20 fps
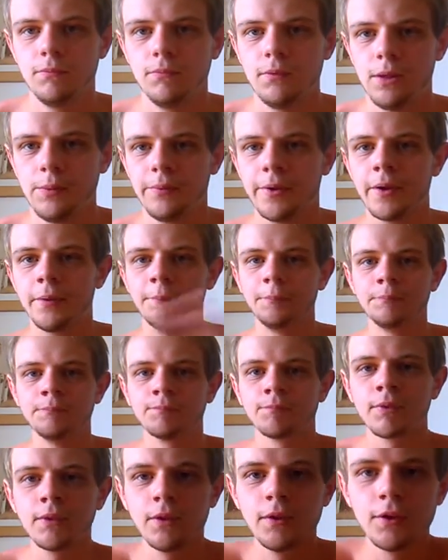There we go.
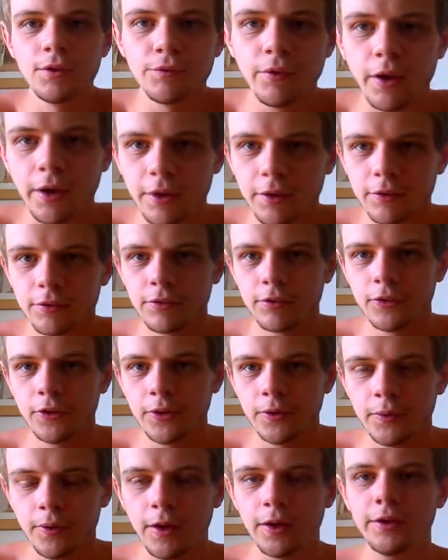Right,
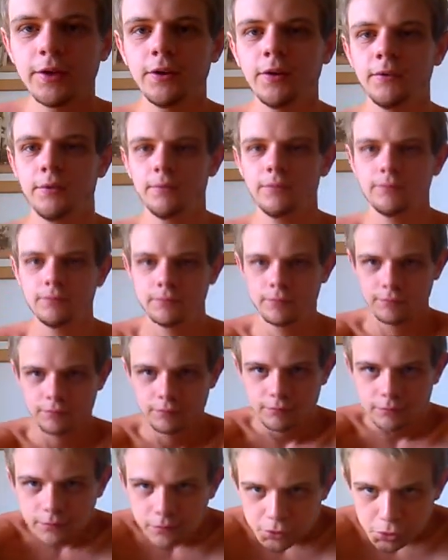so I know,
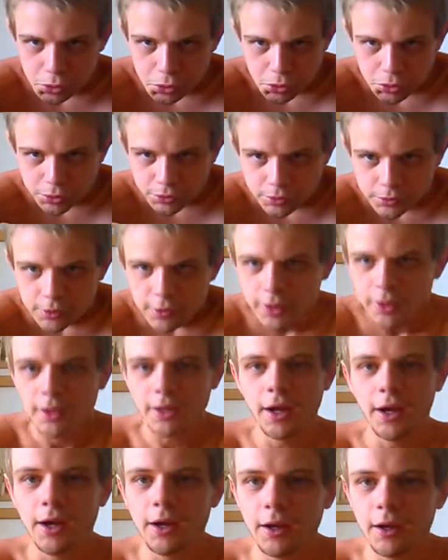mm,
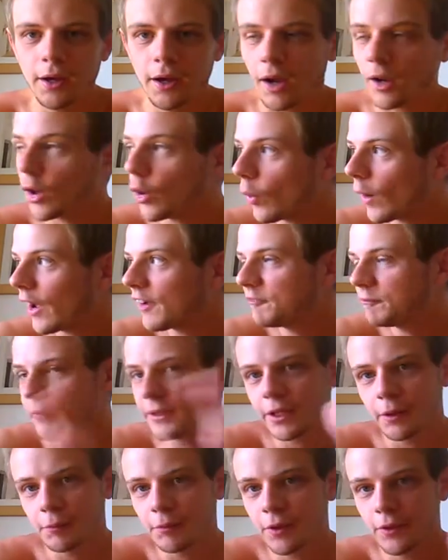uh, I know I haven't
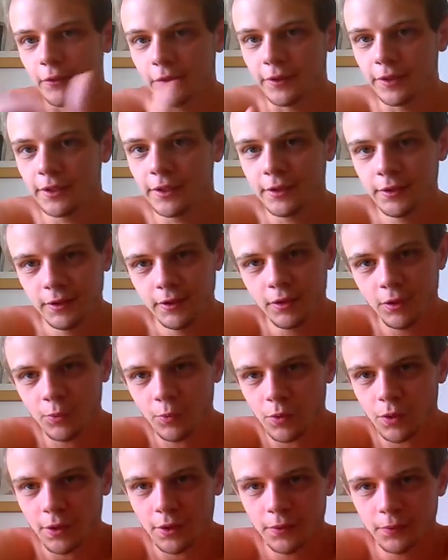been uploading a
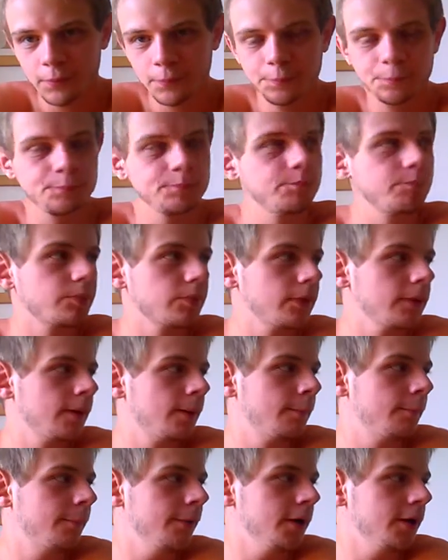while,
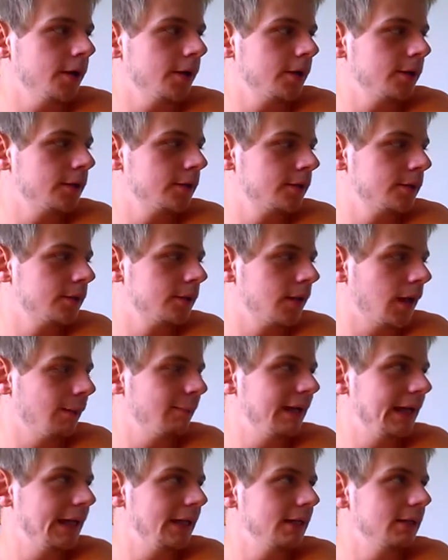but
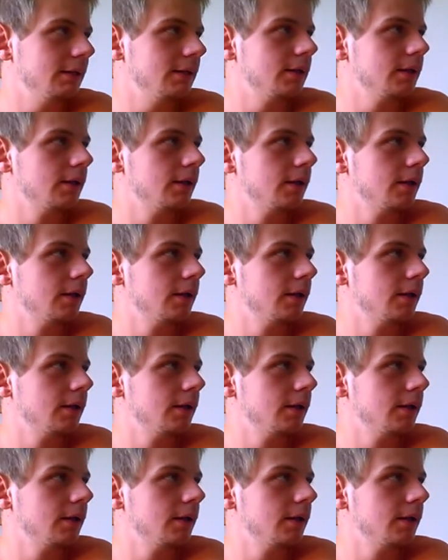I mean,